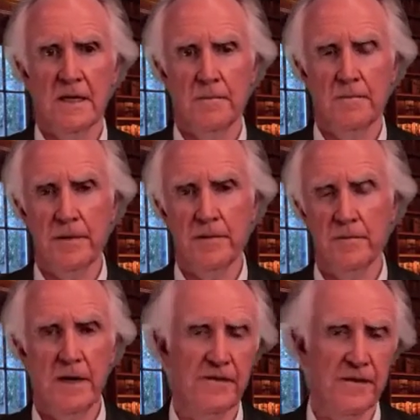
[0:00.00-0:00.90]
people
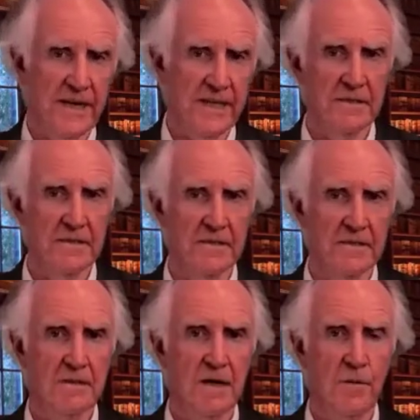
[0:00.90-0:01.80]
may forget
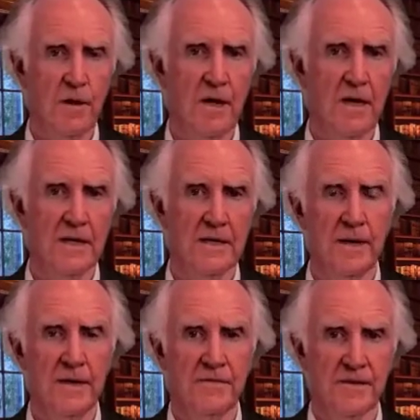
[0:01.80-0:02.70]
Hawaii,
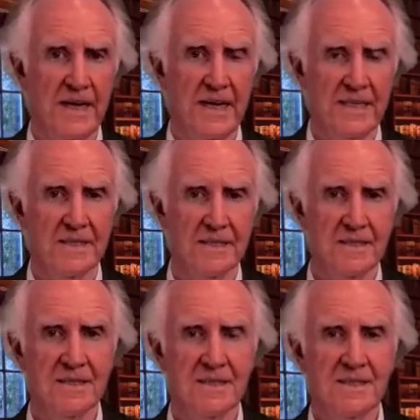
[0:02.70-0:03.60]
may forget
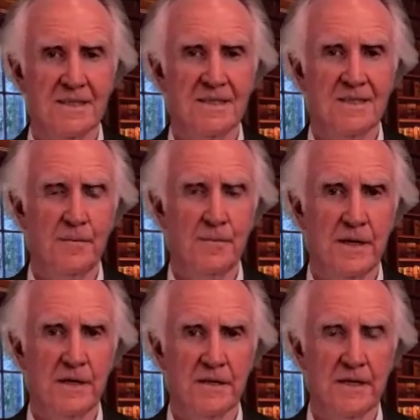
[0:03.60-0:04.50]
not being
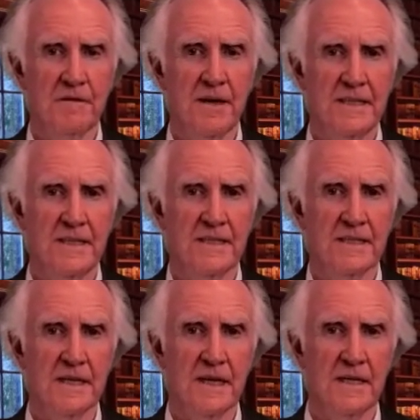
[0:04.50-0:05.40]
able to get rat
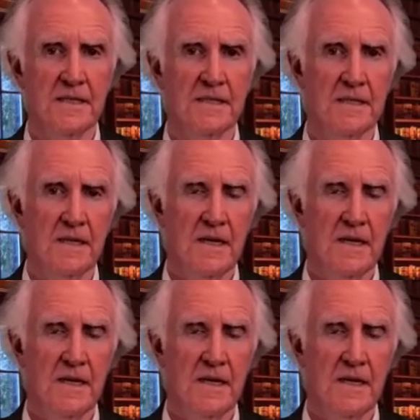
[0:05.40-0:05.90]
tests done.